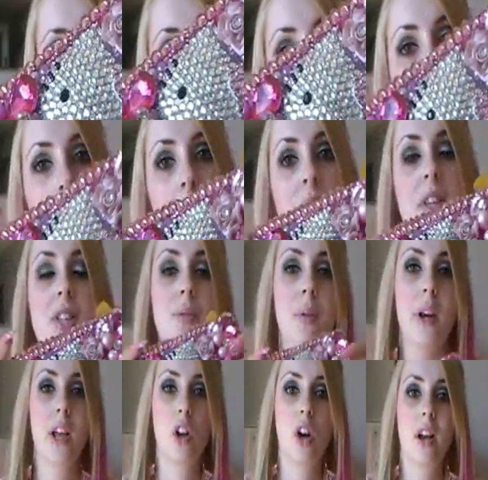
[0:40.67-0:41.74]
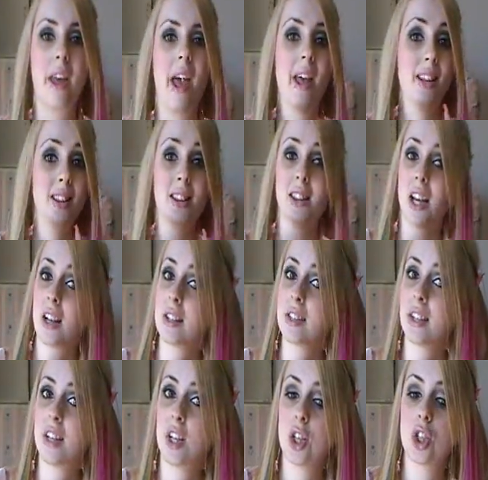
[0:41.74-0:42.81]
but um, this one I got at
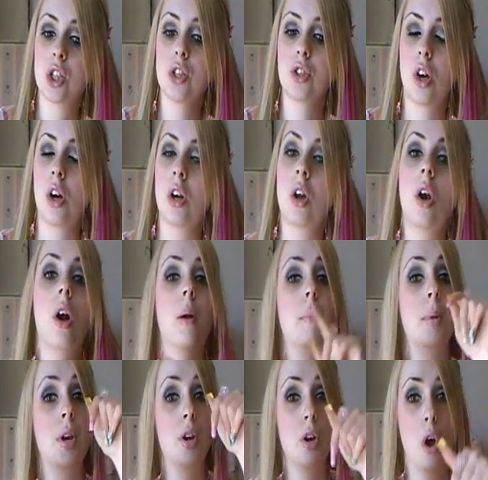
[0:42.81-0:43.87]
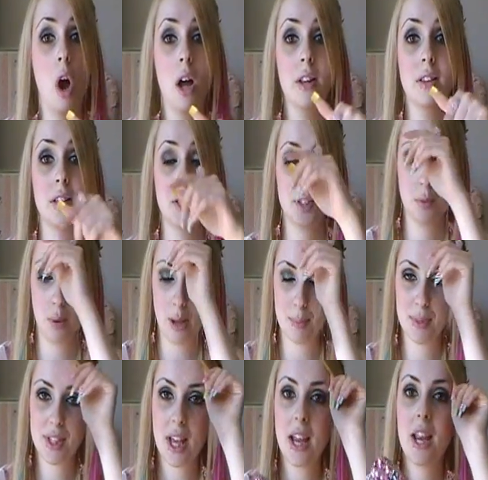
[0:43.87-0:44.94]
luxaddiction.com, not this
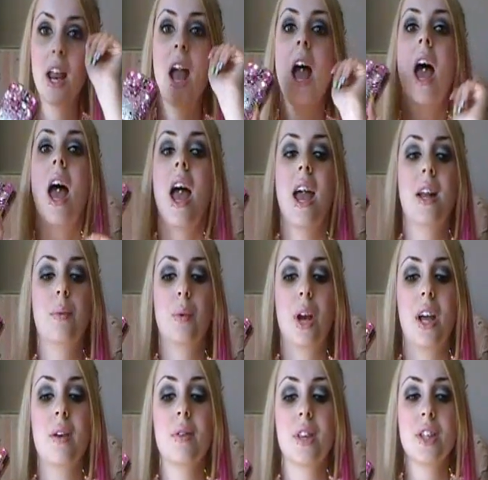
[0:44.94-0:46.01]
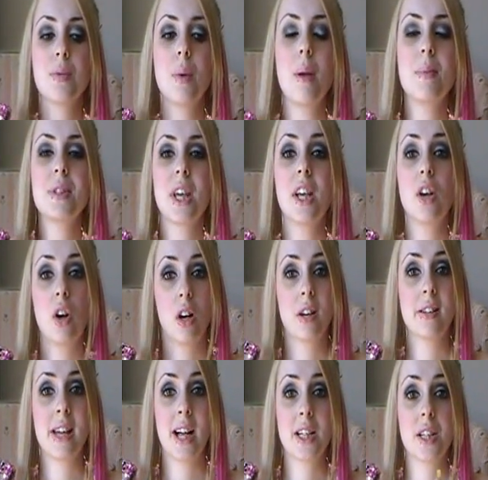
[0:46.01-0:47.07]
website. And when I have this website
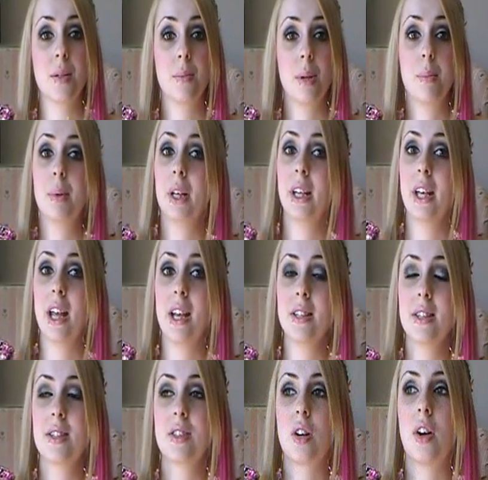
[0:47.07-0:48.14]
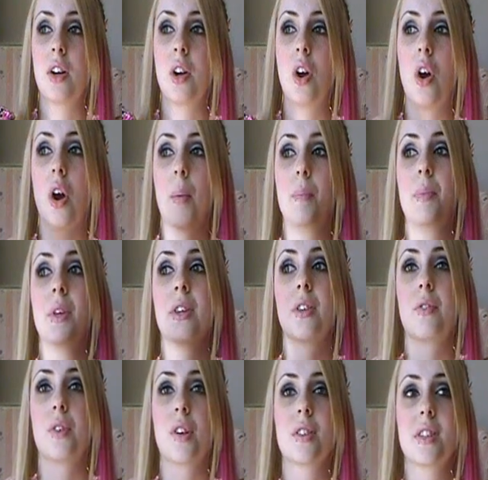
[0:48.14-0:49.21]
contacted WeBlinkCases.com, the
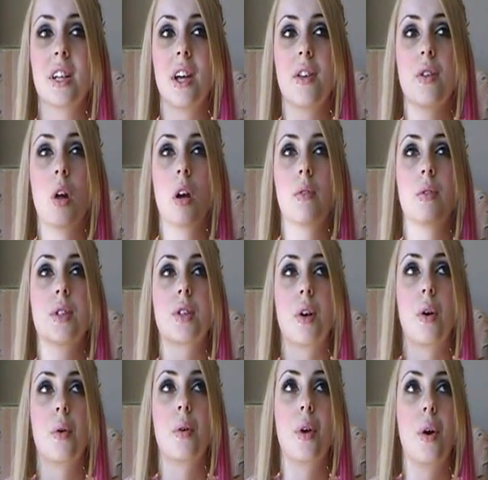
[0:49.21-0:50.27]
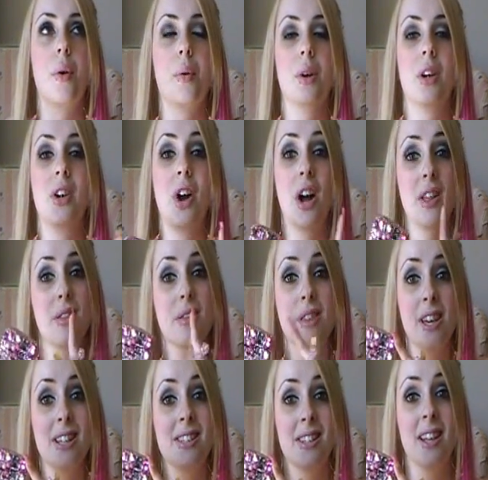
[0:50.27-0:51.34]
first thing I thought of was, oh no, not
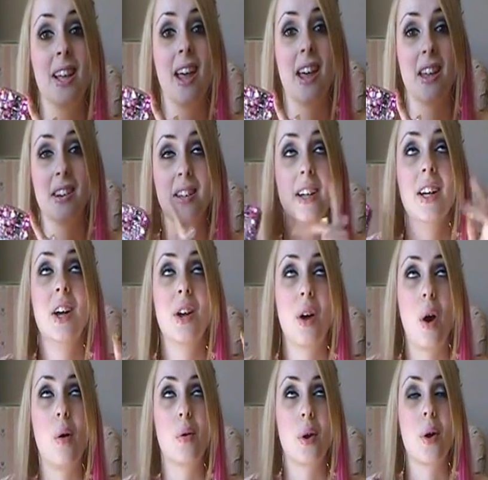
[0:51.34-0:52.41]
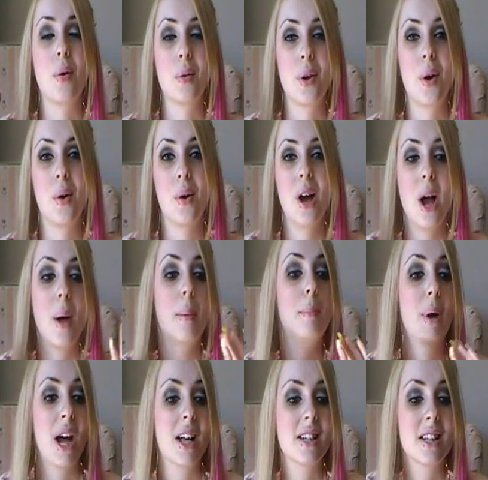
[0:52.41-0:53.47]
this again. Oh no, no.
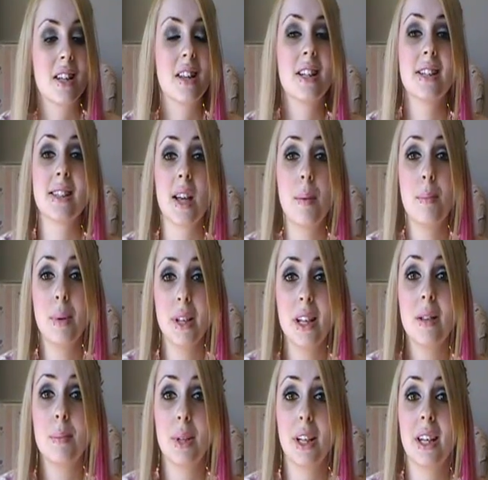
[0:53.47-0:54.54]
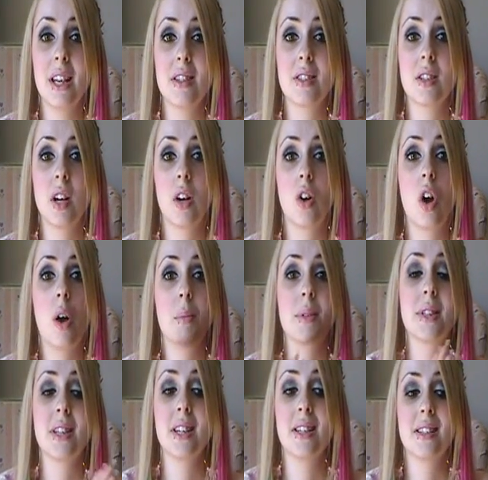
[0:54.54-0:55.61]
But this company, BlingCases.com,
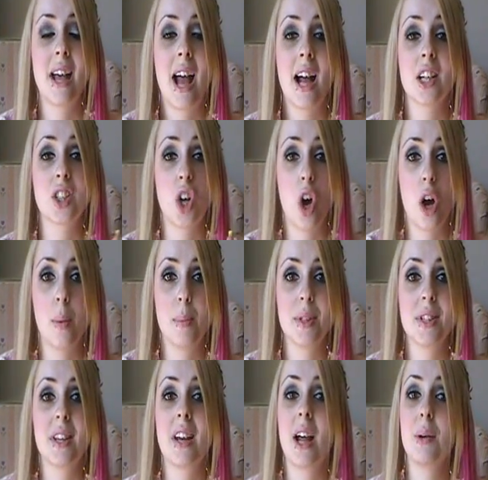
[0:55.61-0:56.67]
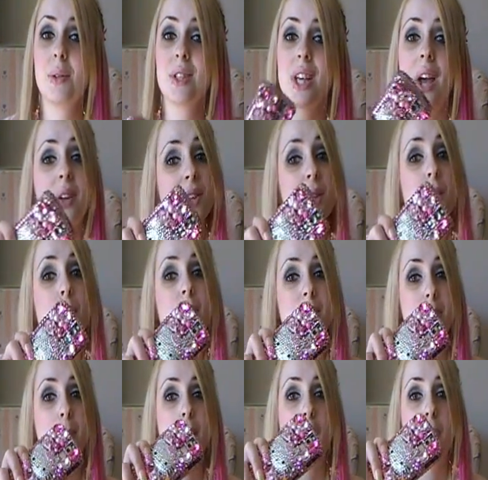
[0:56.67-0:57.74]
is the exact opposite. I will tell you what
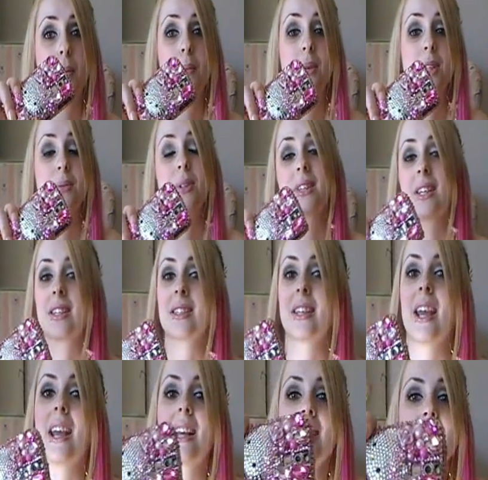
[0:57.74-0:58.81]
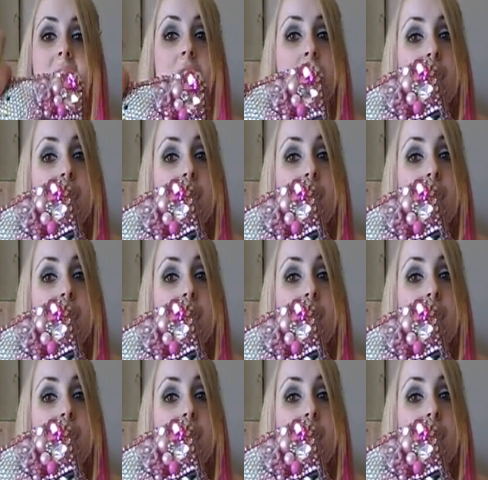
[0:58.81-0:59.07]
the problem is with this case.